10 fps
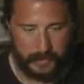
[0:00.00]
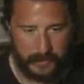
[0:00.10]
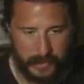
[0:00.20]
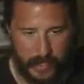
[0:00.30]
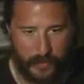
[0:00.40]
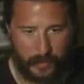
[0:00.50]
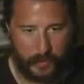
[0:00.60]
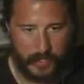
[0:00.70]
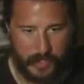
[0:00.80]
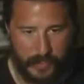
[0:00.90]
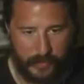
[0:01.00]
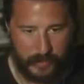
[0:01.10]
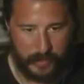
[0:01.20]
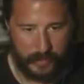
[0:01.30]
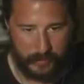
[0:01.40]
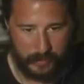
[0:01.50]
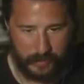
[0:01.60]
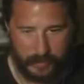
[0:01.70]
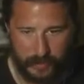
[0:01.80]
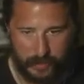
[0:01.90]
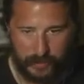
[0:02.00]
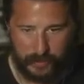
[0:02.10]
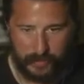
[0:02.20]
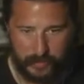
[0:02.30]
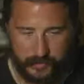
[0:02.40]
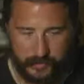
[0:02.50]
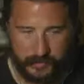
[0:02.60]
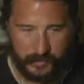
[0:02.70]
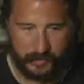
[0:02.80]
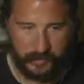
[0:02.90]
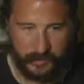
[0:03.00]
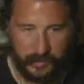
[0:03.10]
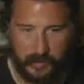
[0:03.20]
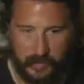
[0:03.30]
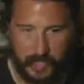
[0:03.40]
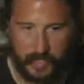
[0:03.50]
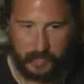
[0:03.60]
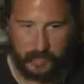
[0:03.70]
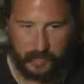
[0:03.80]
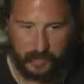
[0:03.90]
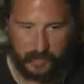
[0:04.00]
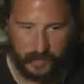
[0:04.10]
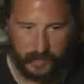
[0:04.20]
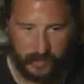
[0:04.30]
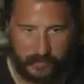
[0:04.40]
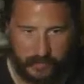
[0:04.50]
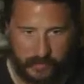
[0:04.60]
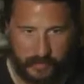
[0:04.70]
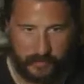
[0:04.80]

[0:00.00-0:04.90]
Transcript: And now I cringe every time I uh, look back and see that's that's